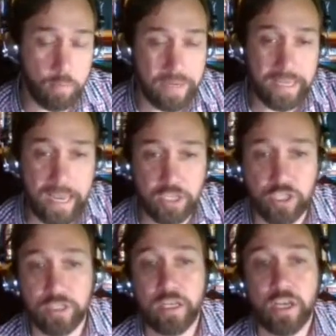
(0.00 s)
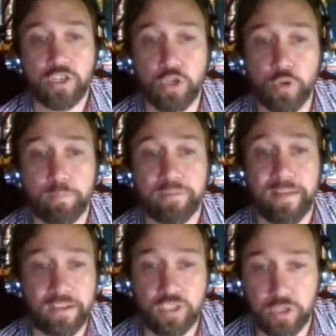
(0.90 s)
medication to
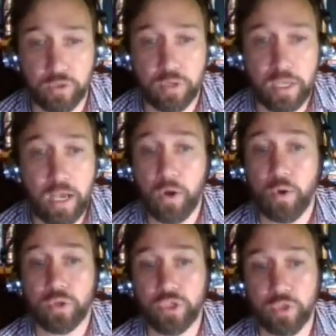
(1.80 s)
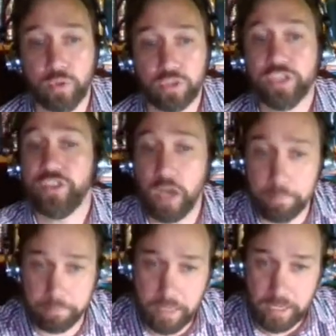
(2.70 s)
prevent you or to
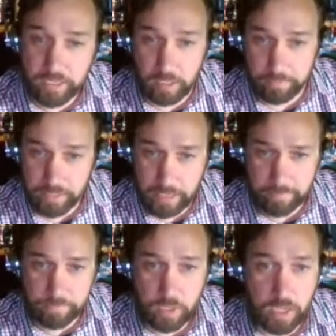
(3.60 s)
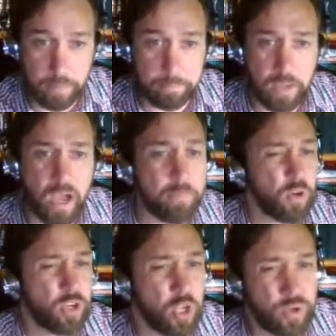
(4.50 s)
numb something. I'm not
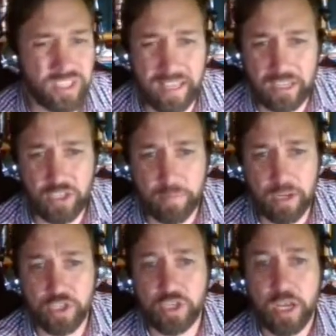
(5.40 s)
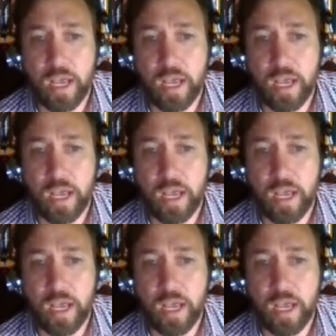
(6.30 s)
going to go into that too much.